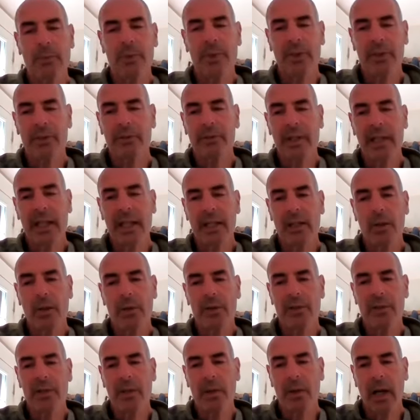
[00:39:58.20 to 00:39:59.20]
would agree. And
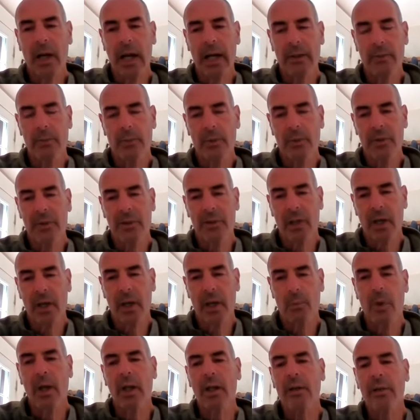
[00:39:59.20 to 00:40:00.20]
also I would,
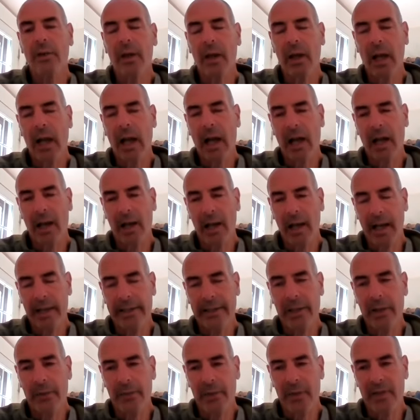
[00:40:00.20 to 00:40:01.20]
well,
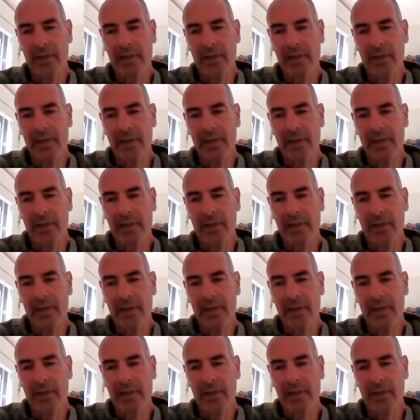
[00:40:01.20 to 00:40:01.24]
I know